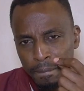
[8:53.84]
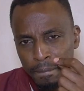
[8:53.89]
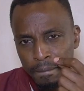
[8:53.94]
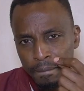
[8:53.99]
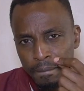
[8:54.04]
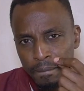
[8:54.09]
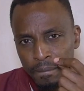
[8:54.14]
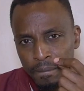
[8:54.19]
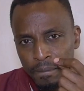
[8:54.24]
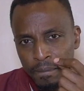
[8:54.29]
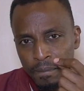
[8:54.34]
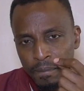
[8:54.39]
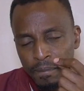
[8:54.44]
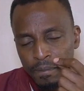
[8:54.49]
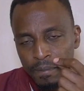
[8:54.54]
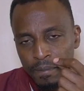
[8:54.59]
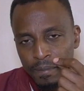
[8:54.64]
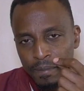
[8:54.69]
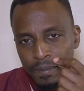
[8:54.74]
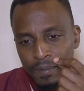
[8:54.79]

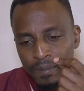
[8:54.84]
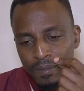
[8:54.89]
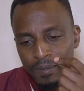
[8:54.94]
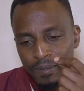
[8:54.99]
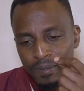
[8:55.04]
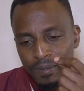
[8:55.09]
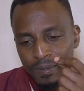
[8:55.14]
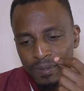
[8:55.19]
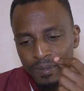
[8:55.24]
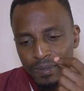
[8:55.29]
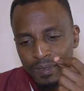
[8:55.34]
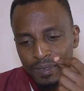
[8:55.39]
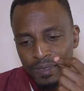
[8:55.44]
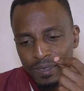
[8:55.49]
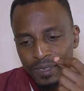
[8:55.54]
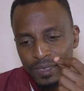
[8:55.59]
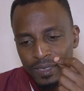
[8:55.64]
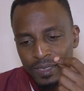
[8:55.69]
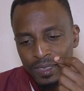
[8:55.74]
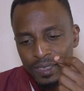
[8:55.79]

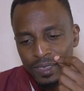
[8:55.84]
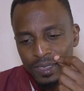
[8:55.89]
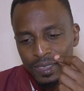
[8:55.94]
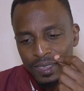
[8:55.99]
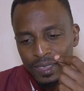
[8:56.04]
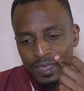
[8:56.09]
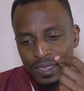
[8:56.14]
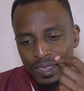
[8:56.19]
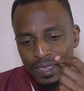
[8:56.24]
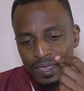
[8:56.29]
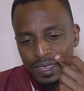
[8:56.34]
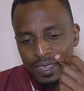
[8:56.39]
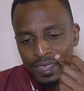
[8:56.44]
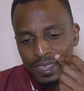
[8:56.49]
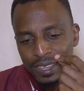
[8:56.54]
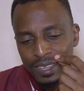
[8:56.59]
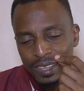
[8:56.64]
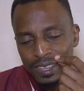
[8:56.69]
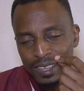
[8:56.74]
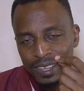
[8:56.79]

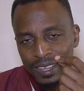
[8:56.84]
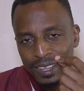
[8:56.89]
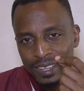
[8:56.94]
Nothing is said.